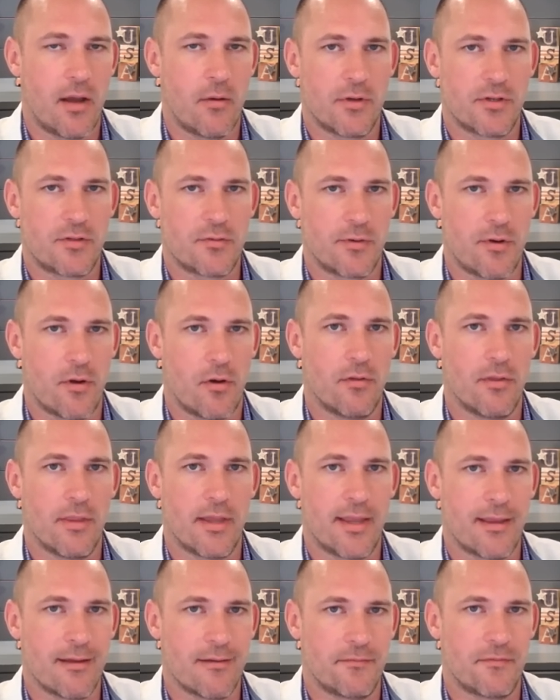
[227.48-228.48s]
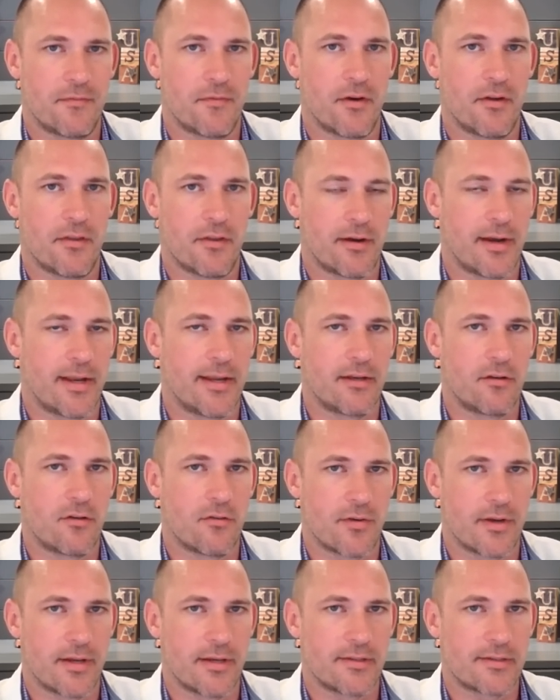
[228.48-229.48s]
which would only further
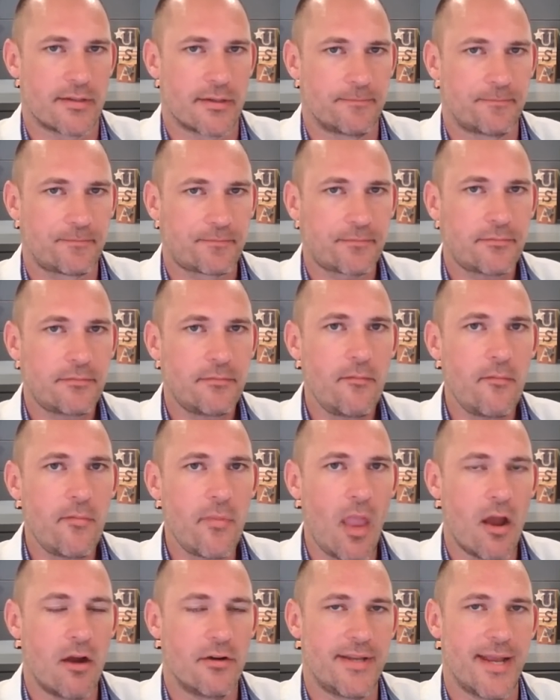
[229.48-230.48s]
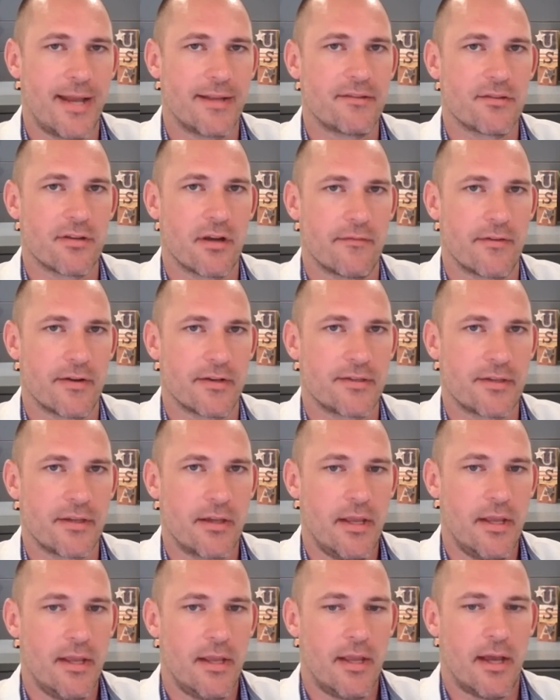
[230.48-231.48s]
increase our debt service
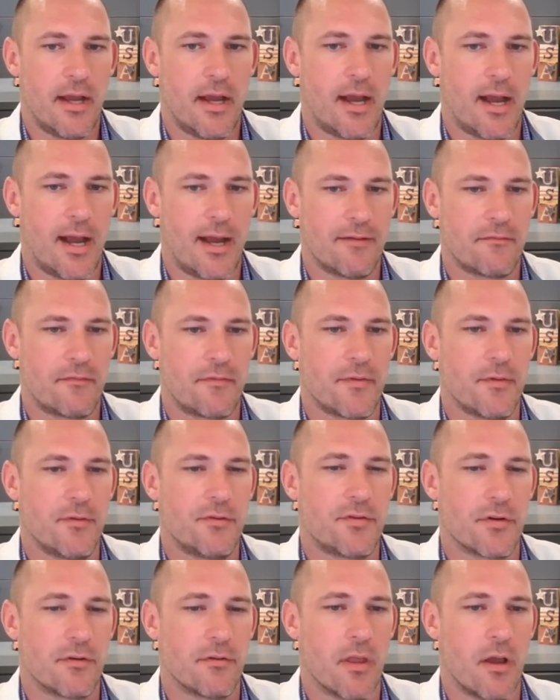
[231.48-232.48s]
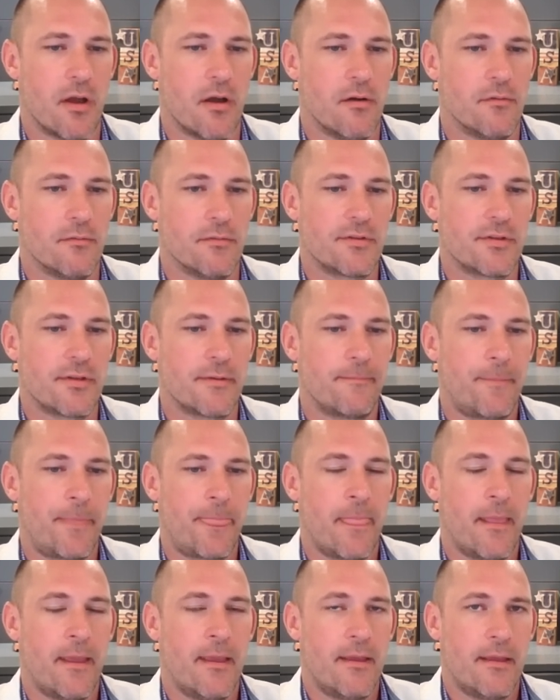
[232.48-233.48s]
on future loans.
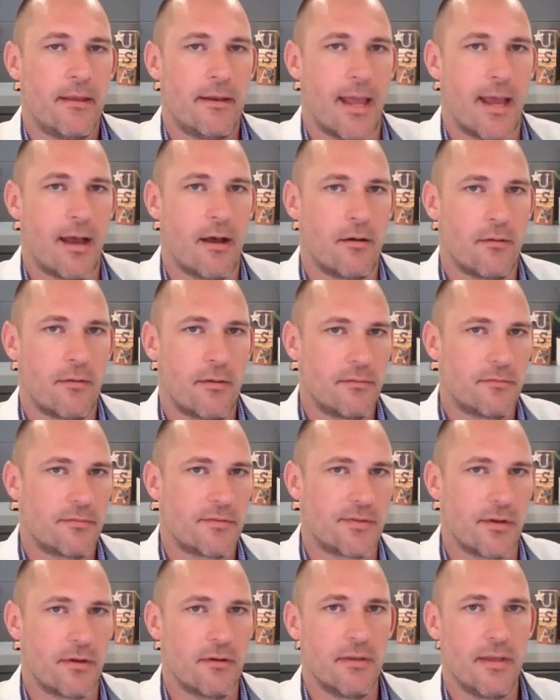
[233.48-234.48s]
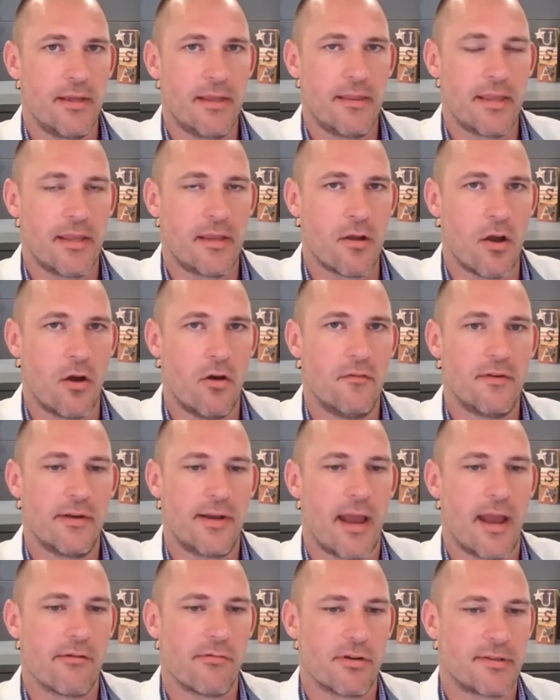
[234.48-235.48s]
Now, certainly the
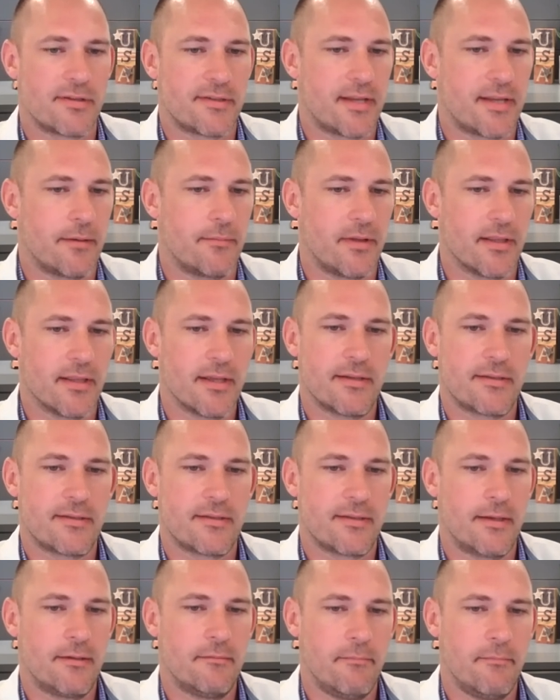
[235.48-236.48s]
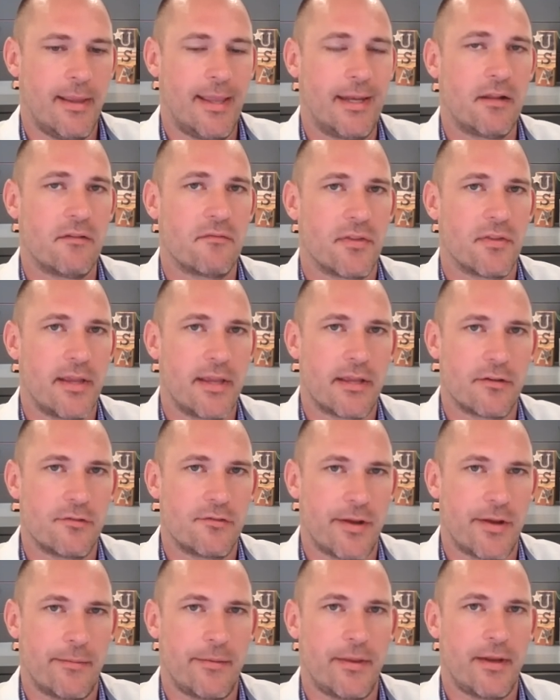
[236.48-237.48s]
COVID-era stimulus meaningfully
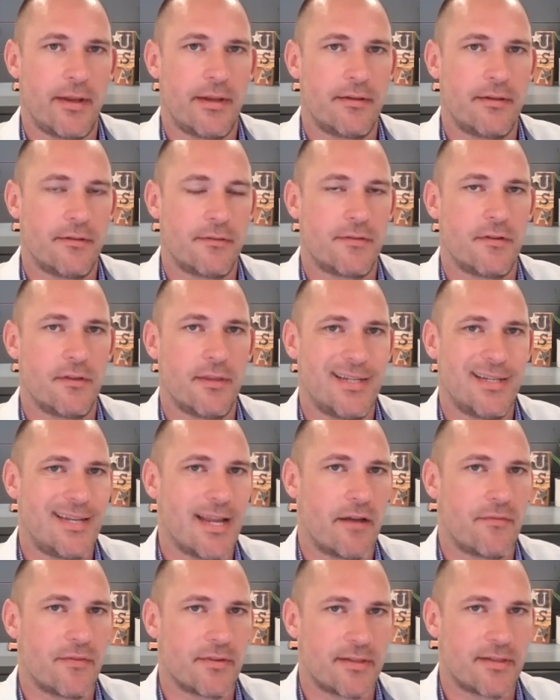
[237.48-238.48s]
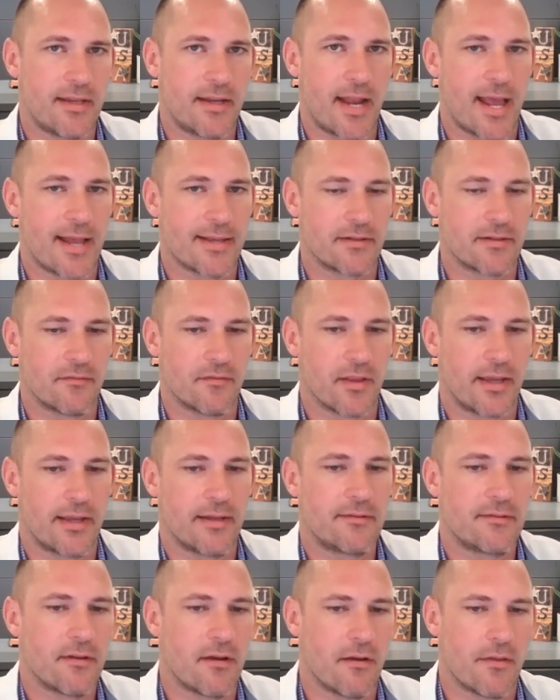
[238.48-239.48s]
contributed to the deficit as of
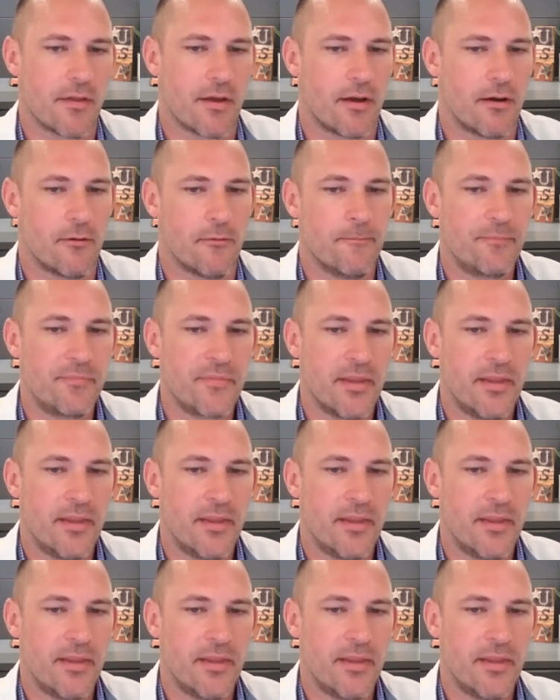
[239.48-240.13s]
late, although